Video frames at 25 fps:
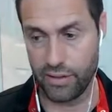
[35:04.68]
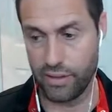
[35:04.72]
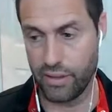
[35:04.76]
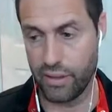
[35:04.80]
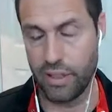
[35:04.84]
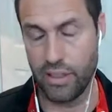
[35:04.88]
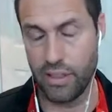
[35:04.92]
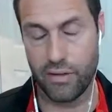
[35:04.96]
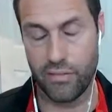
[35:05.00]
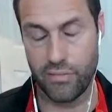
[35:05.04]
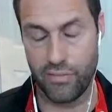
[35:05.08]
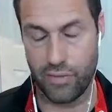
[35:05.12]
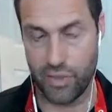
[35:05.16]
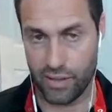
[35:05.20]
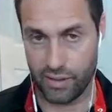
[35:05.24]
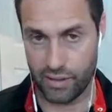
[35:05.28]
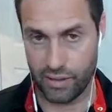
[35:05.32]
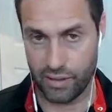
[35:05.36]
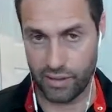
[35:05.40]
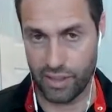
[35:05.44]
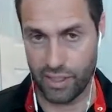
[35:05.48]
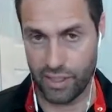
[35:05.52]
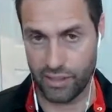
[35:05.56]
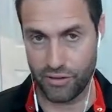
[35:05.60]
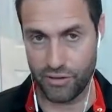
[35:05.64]
very
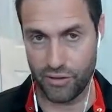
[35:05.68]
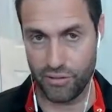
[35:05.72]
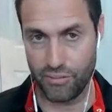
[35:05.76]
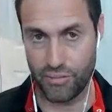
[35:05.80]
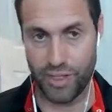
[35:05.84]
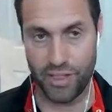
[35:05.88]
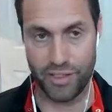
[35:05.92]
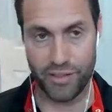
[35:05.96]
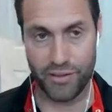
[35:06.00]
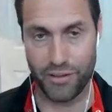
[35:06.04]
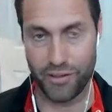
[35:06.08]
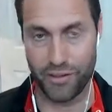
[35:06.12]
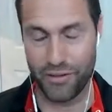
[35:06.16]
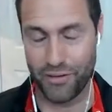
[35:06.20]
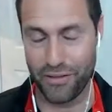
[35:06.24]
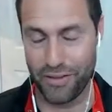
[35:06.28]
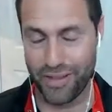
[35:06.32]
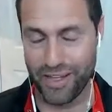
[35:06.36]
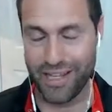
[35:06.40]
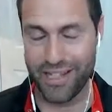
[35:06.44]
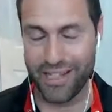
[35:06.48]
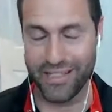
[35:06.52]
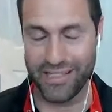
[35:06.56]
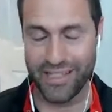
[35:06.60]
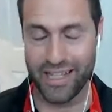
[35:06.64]
detrimental
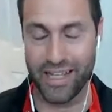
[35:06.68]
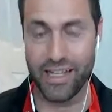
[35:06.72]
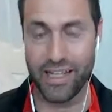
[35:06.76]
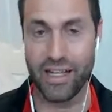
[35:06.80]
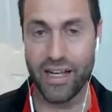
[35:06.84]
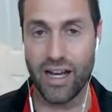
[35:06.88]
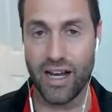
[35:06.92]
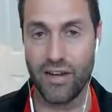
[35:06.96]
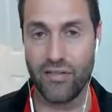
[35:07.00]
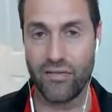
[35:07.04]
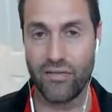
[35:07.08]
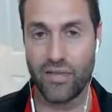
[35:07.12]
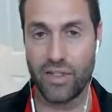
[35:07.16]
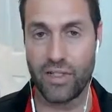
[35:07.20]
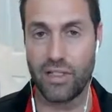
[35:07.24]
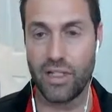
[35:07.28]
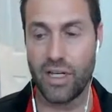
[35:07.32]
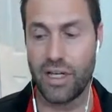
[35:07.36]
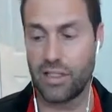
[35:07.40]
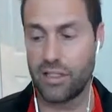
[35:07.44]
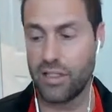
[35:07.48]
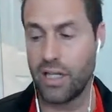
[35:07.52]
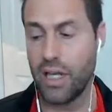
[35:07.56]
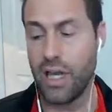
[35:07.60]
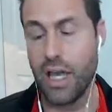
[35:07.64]
things that coffee does,